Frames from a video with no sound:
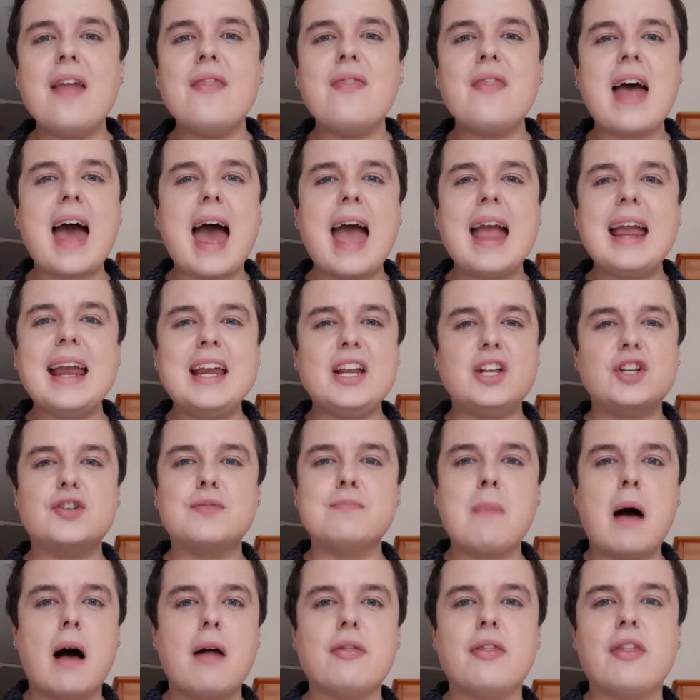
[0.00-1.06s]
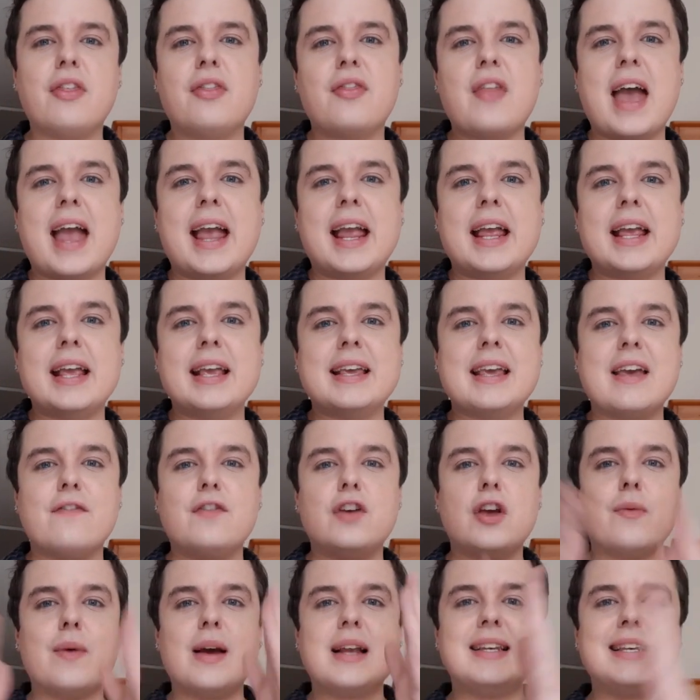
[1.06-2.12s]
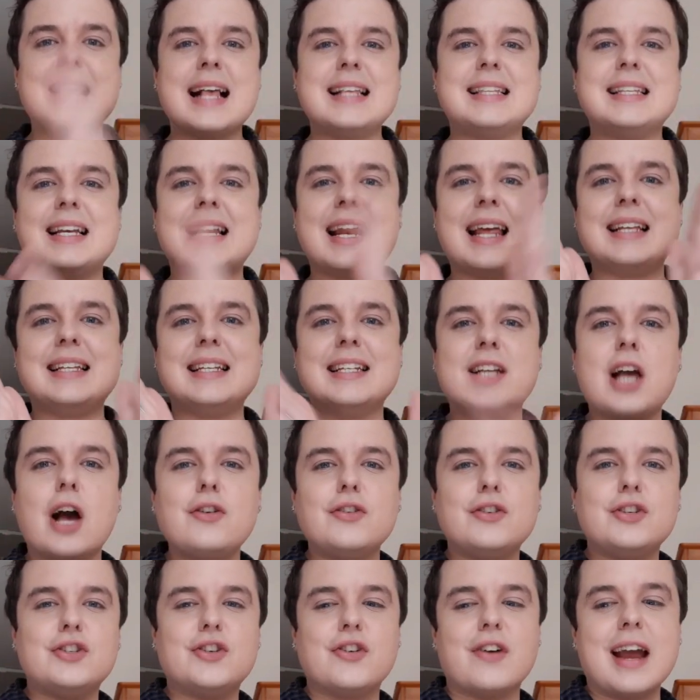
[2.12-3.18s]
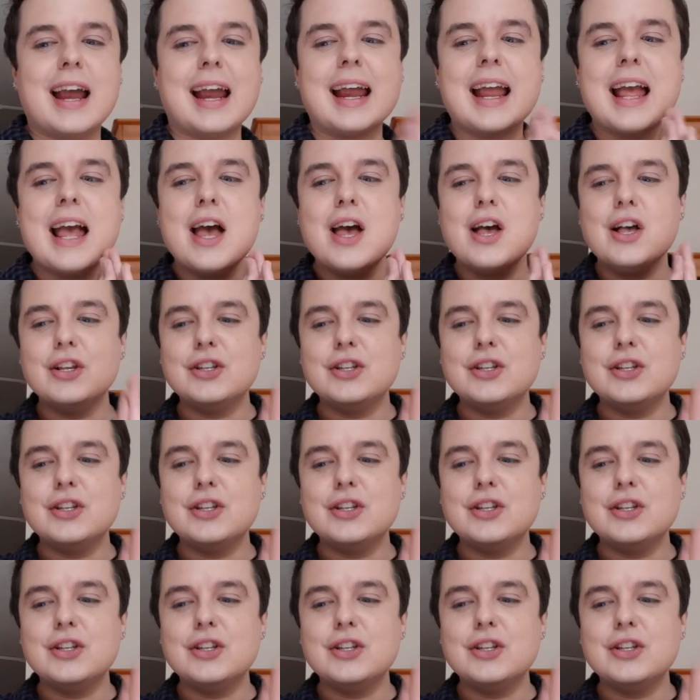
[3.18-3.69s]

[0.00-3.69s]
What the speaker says: And that each month they give you a designated country.